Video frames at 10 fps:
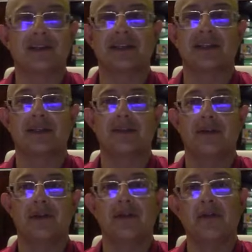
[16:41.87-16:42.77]
He said,
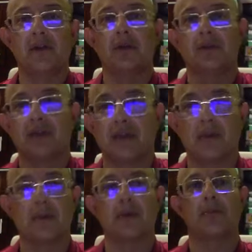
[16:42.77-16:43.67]
leave alone the
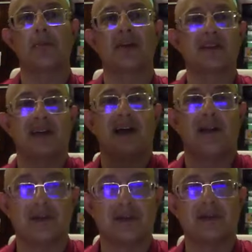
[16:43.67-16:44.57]
computer, mix the
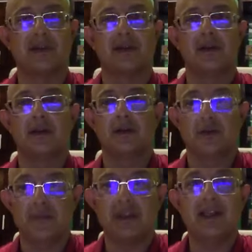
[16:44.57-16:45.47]
colors.
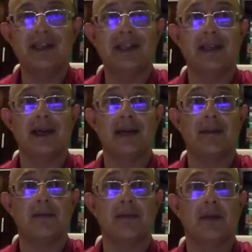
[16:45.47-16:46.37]
So we did it,
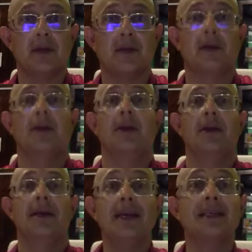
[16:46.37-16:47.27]
and
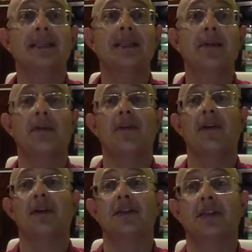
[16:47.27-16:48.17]
yesterday my
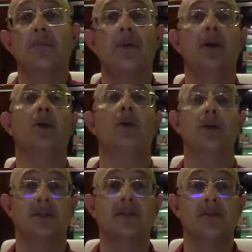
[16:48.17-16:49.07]
father said, bingo,
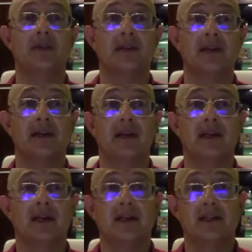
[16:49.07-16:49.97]
this
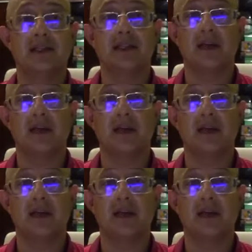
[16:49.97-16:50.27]
is